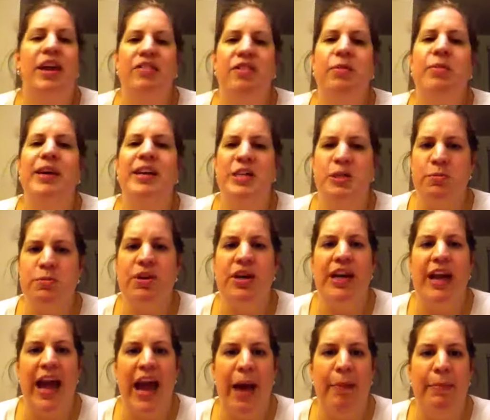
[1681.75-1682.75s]
everybody's
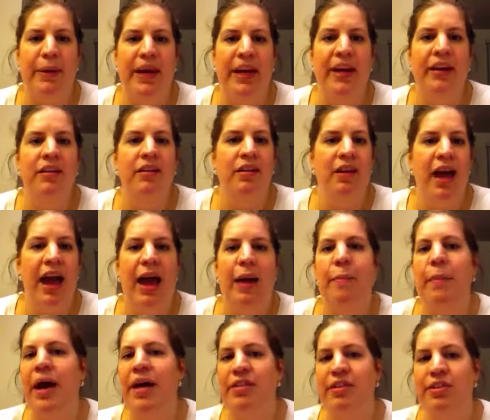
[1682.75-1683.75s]
pretty happy at
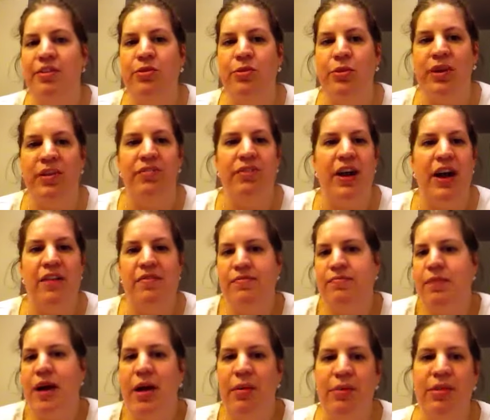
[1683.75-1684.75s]
Matthew 25.
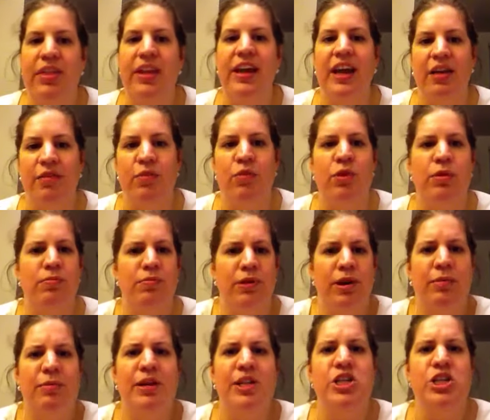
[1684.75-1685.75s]
I would think everyone
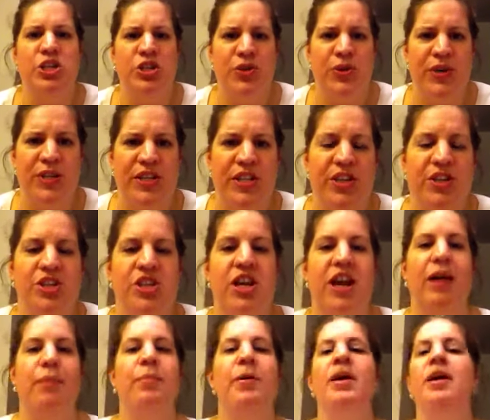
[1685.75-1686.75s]
pretty much enjoys their
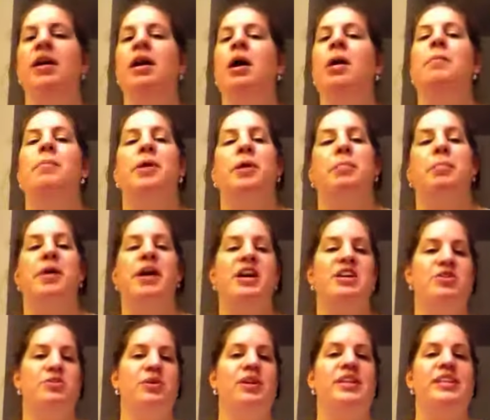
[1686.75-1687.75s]
job. But upon
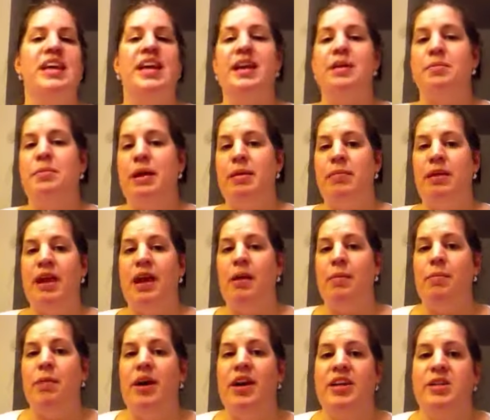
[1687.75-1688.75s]
doing data, maybe
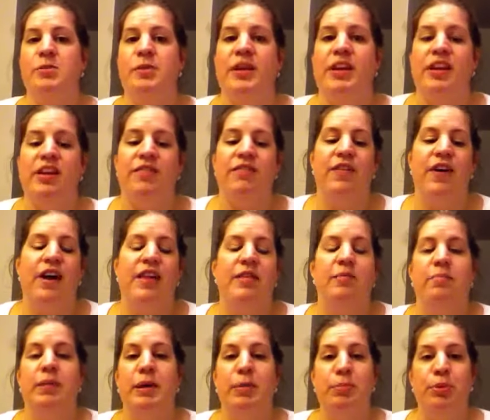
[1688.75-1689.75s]
I'm unexpected to find
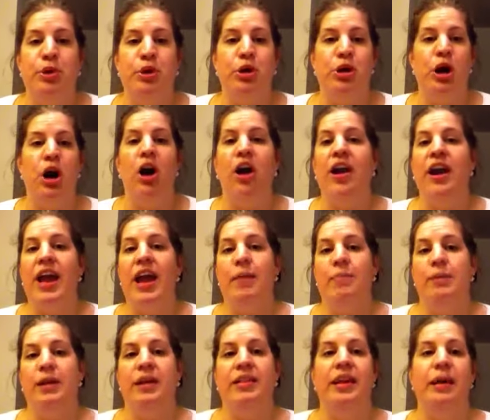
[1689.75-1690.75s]
that people aren't
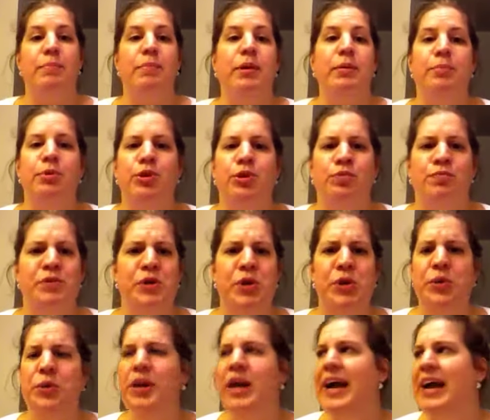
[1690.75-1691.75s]
happy, that people
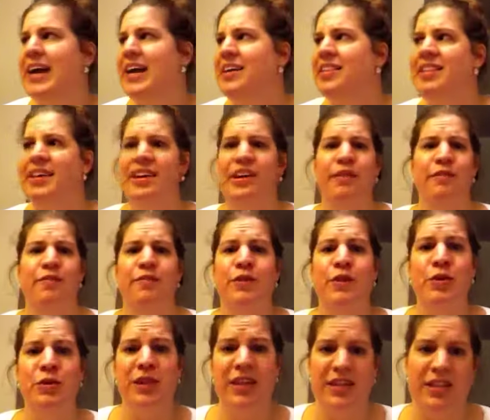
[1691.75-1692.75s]
don't like the
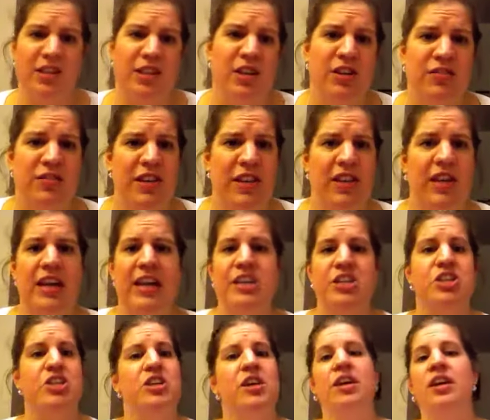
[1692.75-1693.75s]
food that's served at
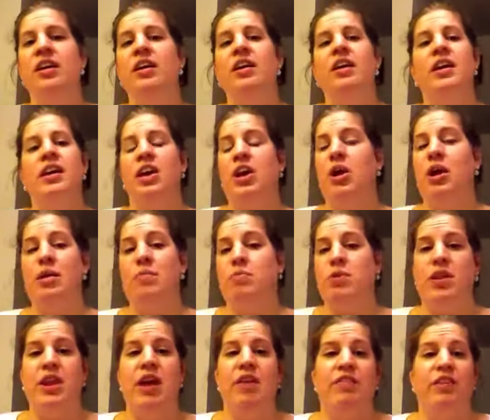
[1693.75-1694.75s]
lunch. You know, I
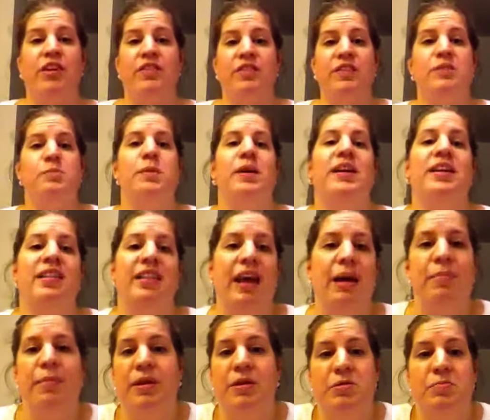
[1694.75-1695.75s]
would never have expected
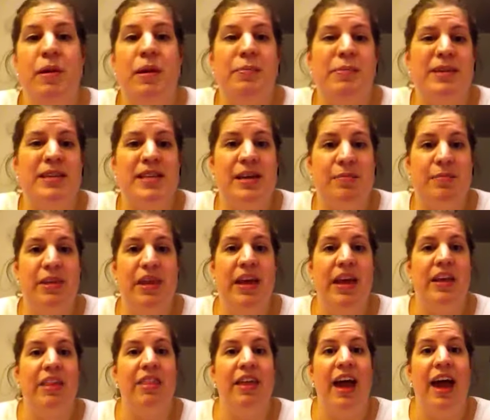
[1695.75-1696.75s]
that, but it might be
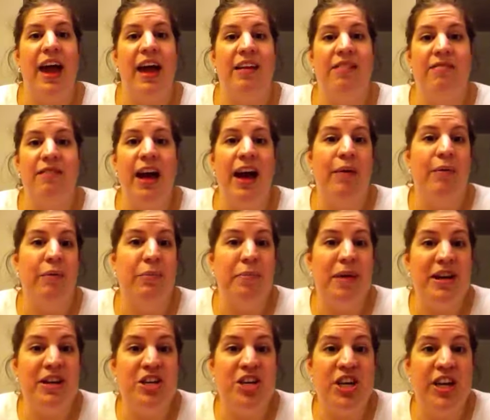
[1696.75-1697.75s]
something that I would
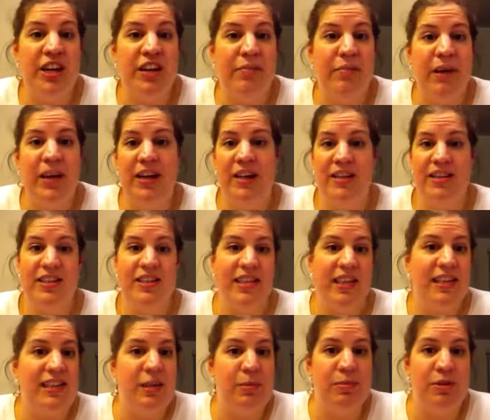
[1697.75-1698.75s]
mention because
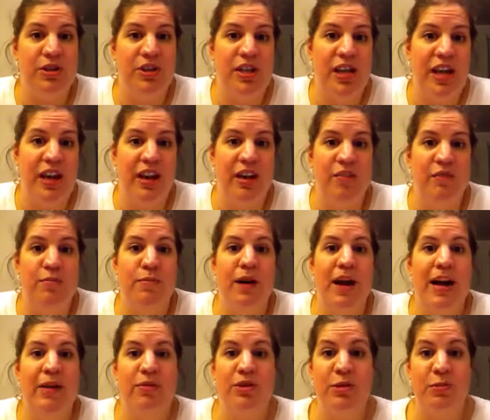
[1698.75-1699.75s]
60% of
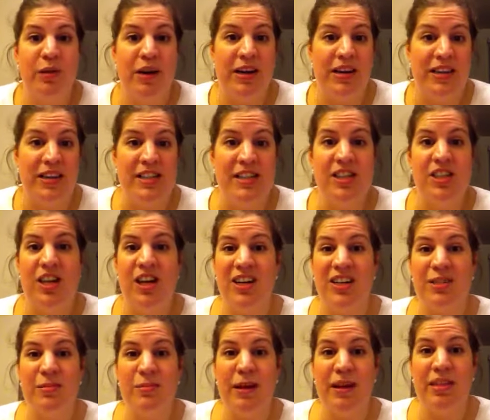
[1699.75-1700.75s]
my respondents
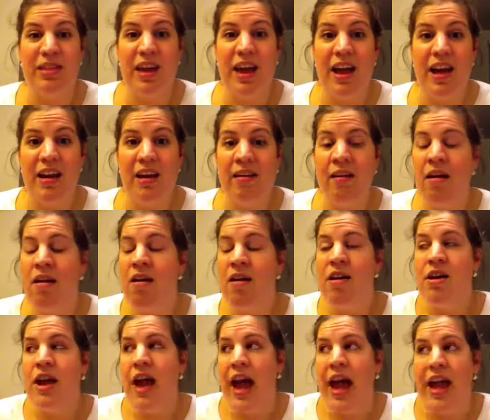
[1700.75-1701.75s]
talked about that.
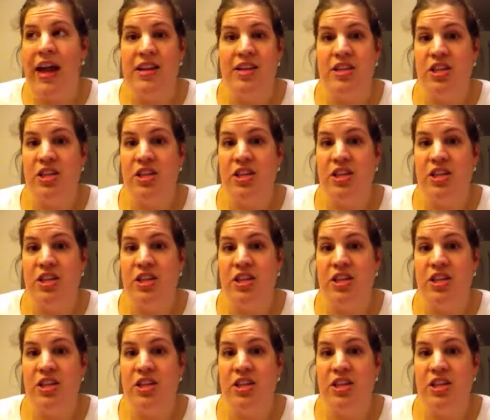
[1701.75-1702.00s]
And